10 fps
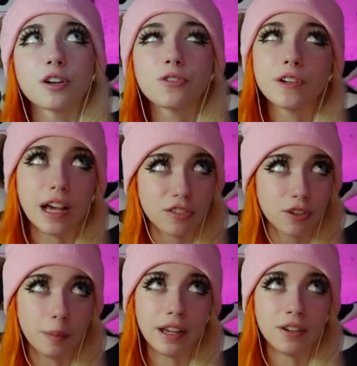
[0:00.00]
asks her
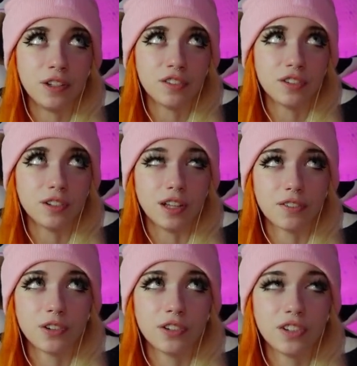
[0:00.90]
man if he still loves
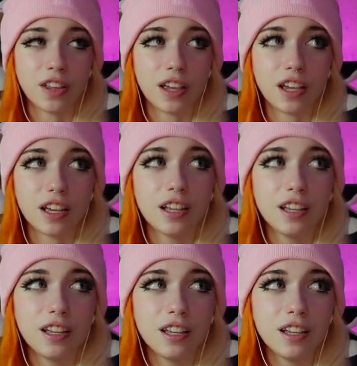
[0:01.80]
her. She's like,
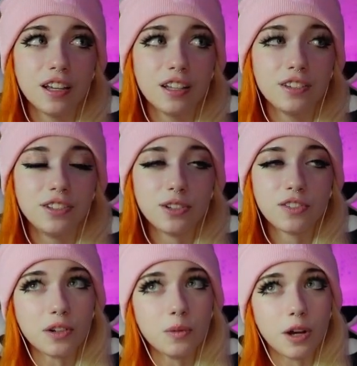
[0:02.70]
do you
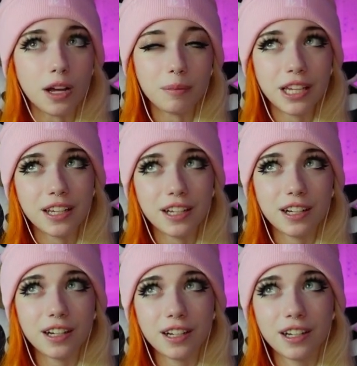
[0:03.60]
still want me
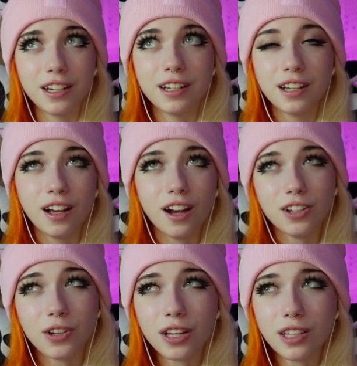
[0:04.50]
here? Oh, you
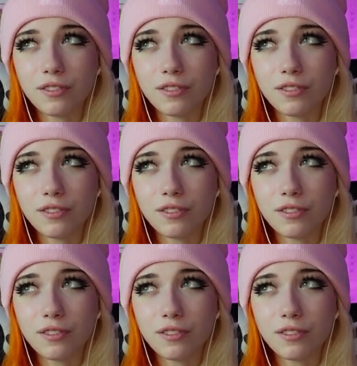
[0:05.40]
can leave if you